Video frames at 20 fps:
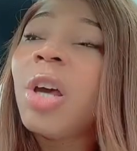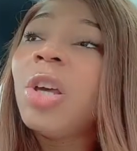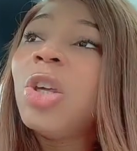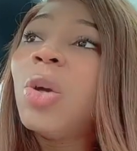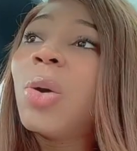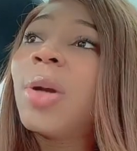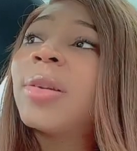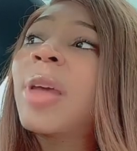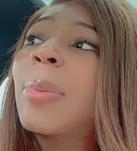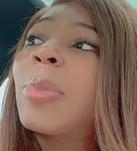
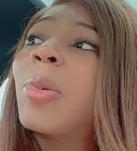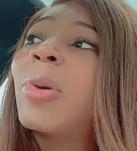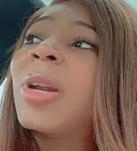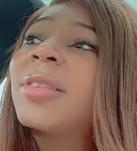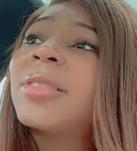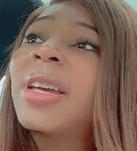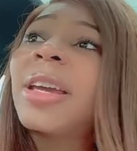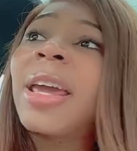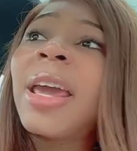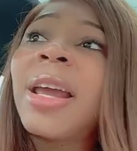you were the type of one
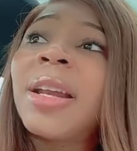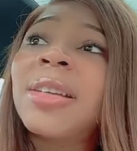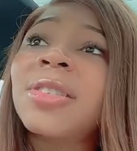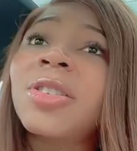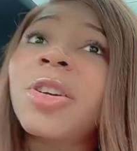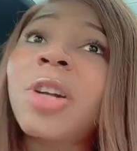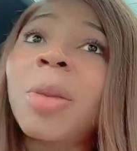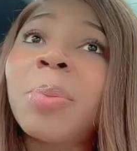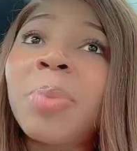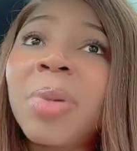that's like, "Hey, let's
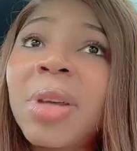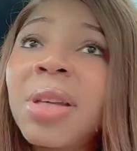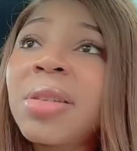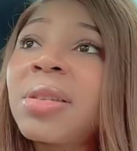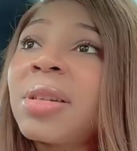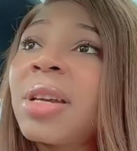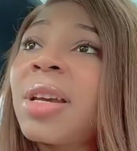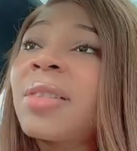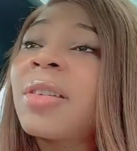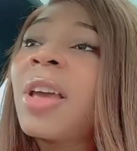start a
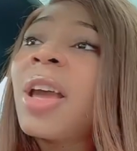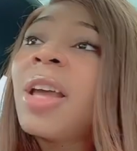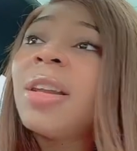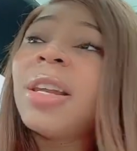business.